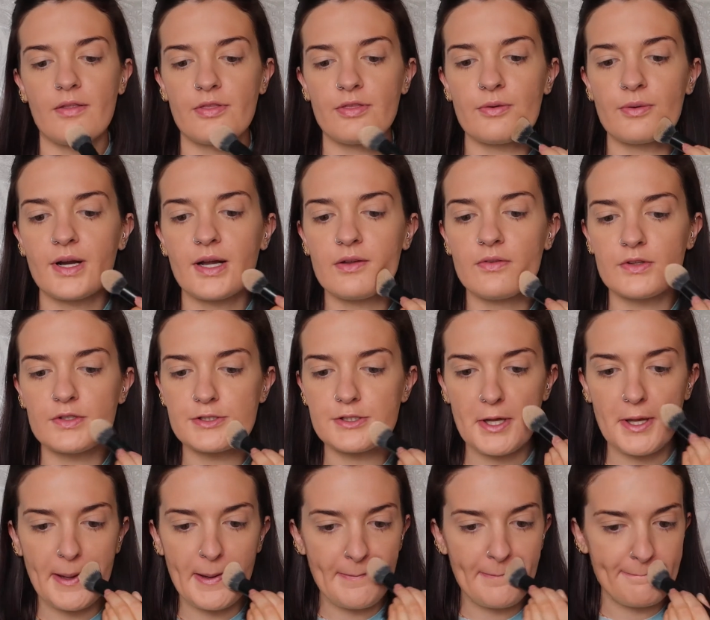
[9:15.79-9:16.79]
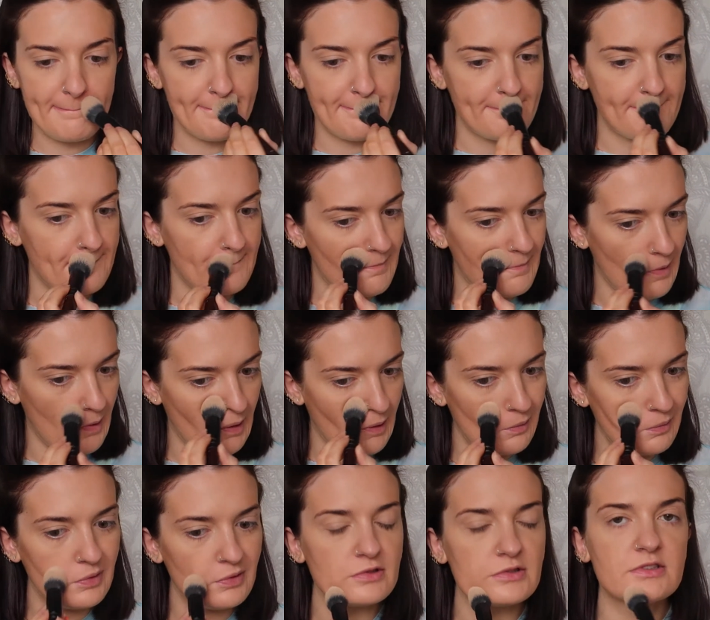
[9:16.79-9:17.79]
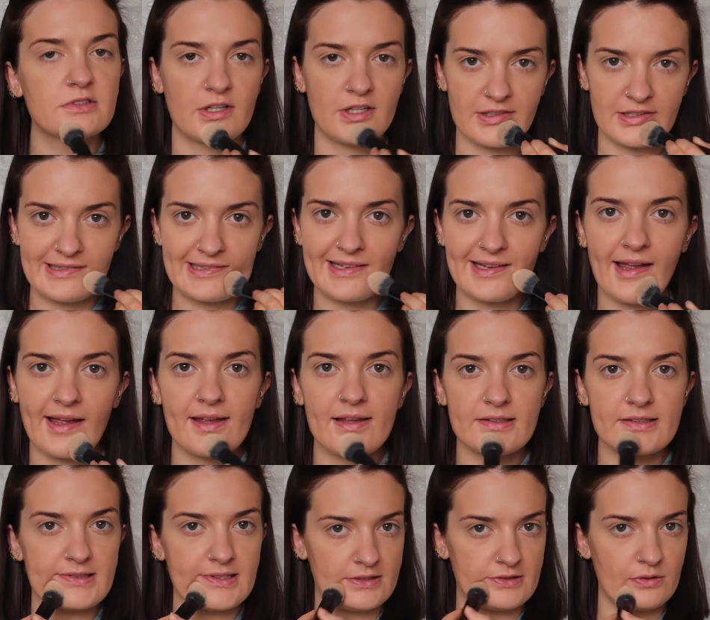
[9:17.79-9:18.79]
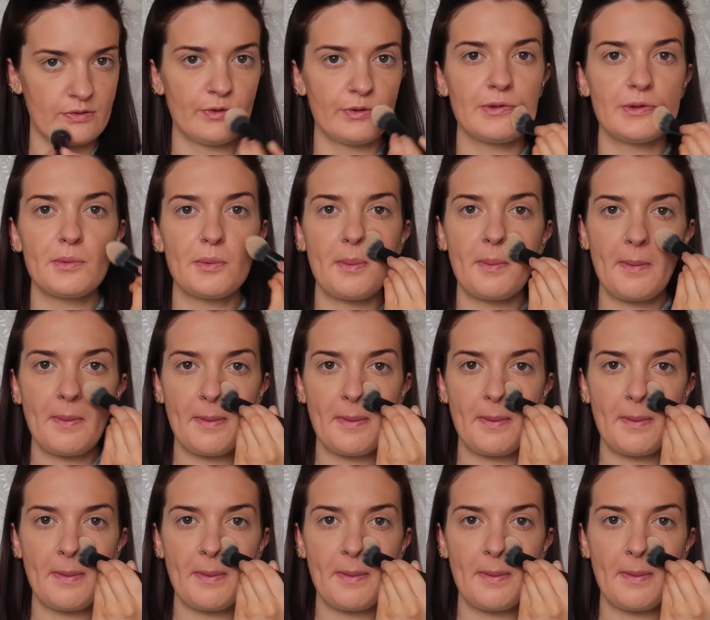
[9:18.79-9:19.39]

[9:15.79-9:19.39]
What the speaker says: throughout the day I will start to get excess oil.